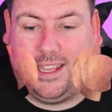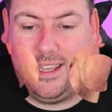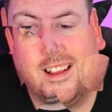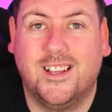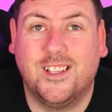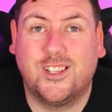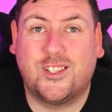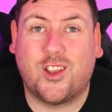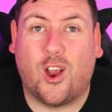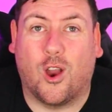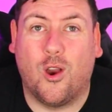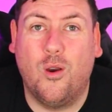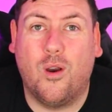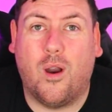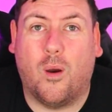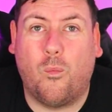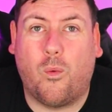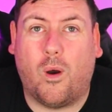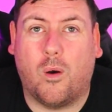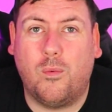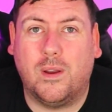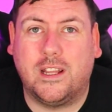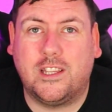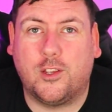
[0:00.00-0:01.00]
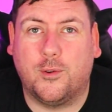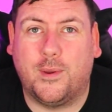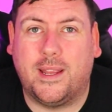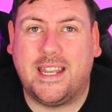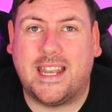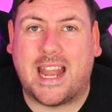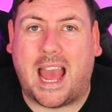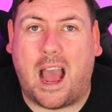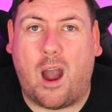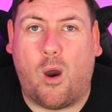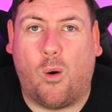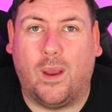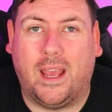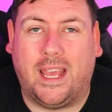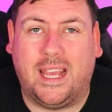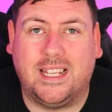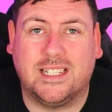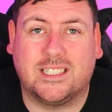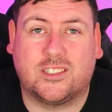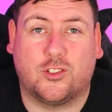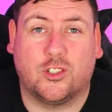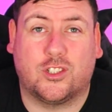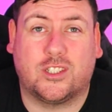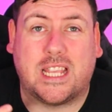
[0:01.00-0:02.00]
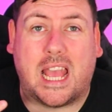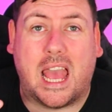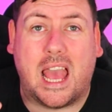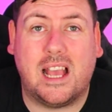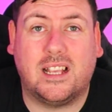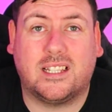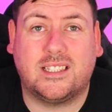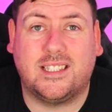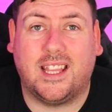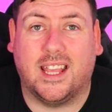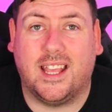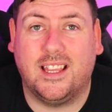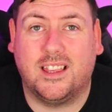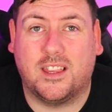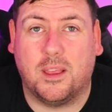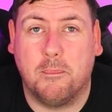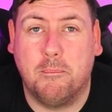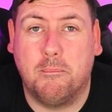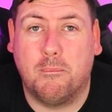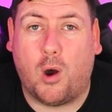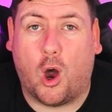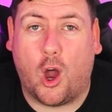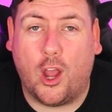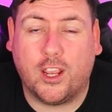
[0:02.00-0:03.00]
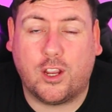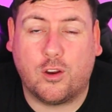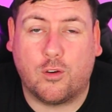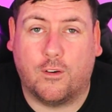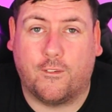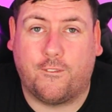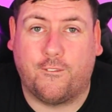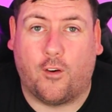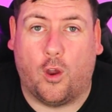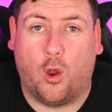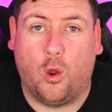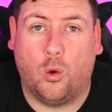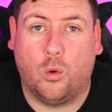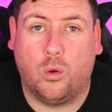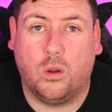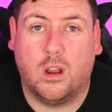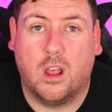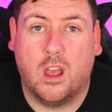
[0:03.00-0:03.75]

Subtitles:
So what we're doing now is just testing the microphone